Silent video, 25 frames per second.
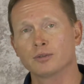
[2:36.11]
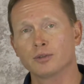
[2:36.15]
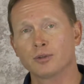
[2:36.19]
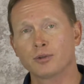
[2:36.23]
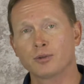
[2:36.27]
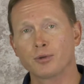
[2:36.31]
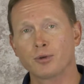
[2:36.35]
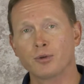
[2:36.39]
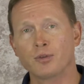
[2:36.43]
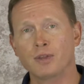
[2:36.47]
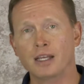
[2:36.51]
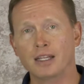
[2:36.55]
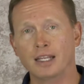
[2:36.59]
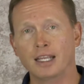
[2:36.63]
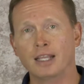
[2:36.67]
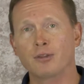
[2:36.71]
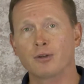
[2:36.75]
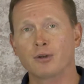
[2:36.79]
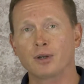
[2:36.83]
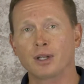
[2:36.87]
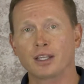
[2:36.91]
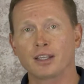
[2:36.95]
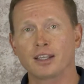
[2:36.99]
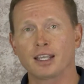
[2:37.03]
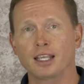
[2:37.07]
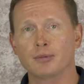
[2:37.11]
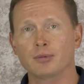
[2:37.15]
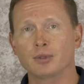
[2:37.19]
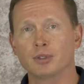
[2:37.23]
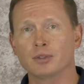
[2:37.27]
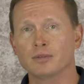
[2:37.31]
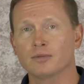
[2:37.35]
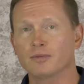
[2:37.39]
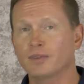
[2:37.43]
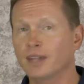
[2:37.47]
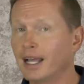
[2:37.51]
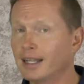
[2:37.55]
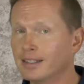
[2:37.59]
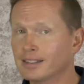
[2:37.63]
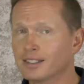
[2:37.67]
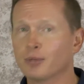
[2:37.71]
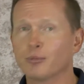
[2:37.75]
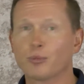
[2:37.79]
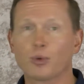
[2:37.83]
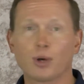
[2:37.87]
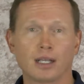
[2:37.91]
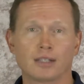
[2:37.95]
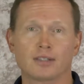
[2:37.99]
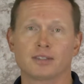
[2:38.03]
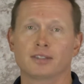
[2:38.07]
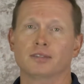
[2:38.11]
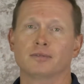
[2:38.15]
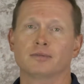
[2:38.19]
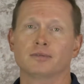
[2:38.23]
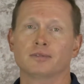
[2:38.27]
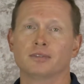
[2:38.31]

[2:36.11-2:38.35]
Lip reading: through that Ethernet cable. That's impressive.